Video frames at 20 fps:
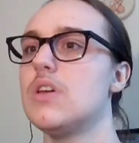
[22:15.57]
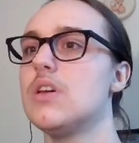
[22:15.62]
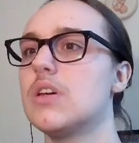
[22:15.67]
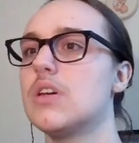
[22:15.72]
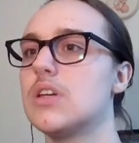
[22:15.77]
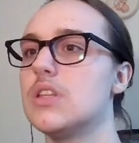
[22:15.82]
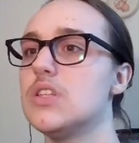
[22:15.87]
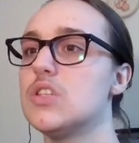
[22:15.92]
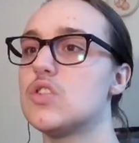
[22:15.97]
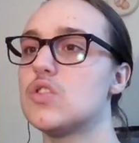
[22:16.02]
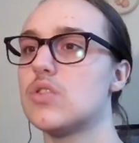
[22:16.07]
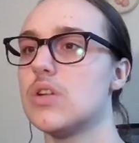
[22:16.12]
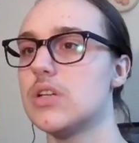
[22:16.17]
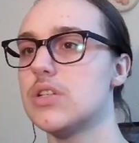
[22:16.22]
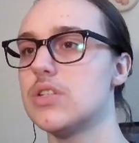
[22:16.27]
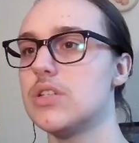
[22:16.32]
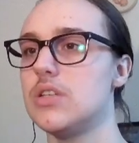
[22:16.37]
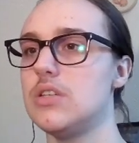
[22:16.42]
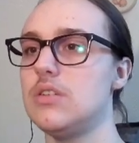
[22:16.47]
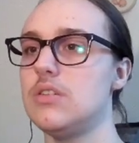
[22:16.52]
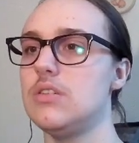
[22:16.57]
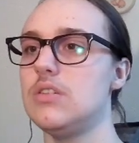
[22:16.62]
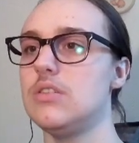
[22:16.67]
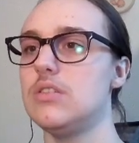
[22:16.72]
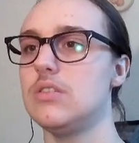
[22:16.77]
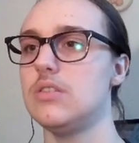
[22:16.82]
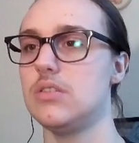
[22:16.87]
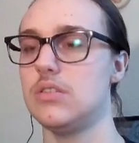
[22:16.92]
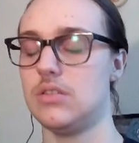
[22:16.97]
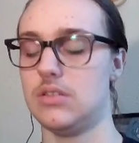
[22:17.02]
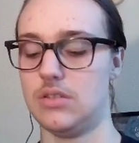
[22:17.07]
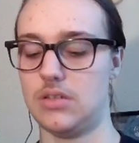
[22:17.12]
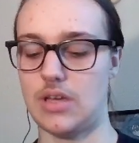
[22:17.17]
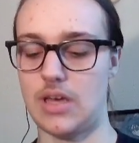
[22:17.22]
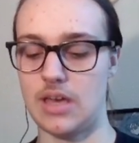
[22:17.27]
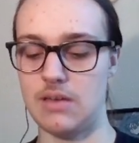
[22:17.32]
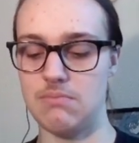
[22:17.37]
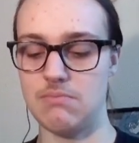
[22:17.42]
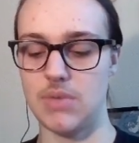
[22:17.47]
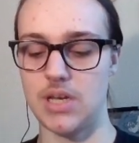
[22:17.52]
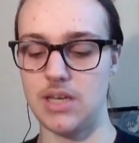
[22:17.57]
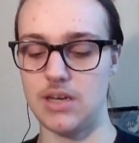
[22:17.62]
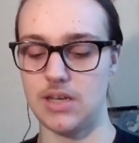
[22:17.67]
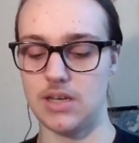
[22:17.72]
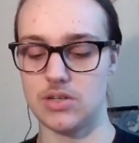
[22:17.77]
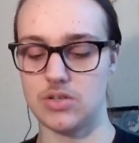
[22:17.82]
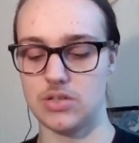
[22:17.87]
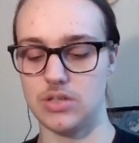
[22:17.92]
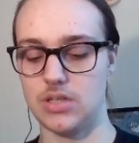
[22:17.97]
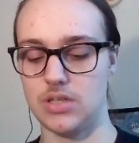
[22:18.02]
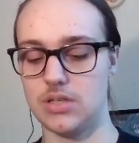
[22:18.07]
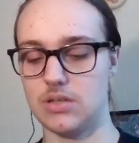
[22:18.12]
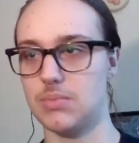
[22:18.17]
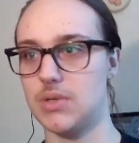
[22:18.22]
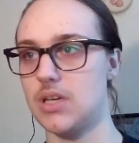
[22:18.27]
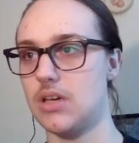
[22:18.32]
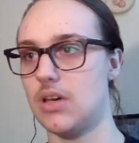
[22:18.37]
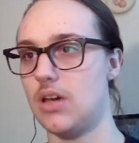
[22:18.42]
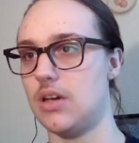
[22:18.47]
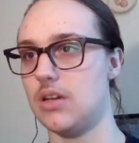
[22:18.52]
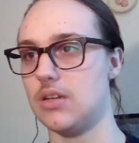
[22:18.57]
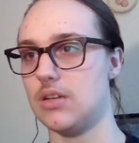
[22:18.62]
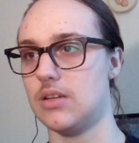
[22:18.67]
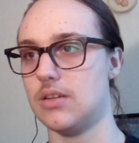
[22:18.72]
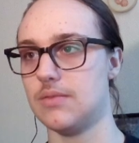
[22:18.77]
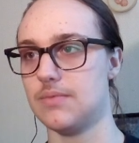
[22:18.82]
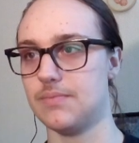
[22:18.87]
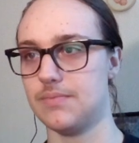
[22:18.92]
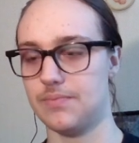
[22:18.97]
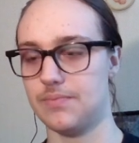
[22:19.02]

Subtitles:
Construction... I might actually end up cutting